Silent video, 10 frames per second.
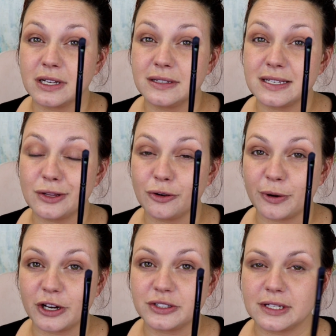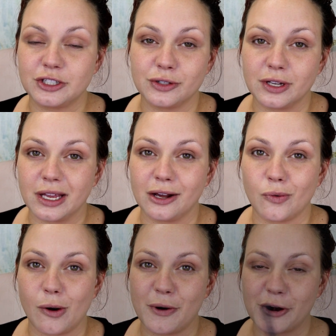concealer brush that you can get
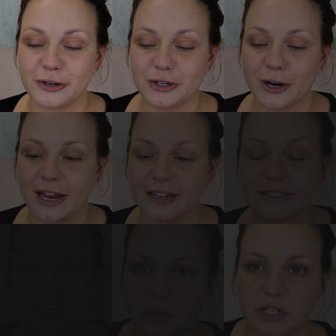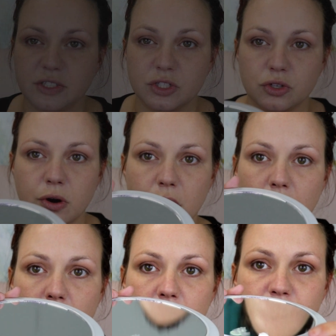at Walmart or Target. I'm gonna start
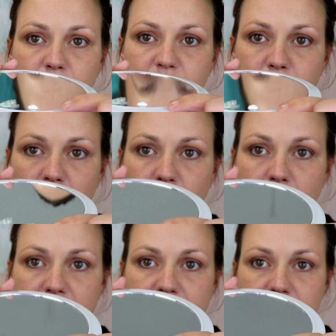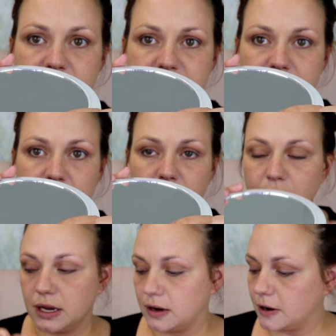off with my white concealer
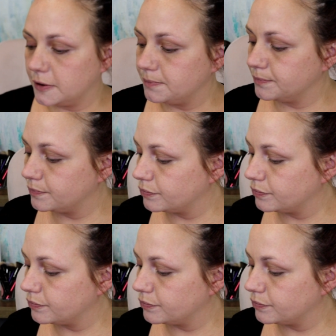here.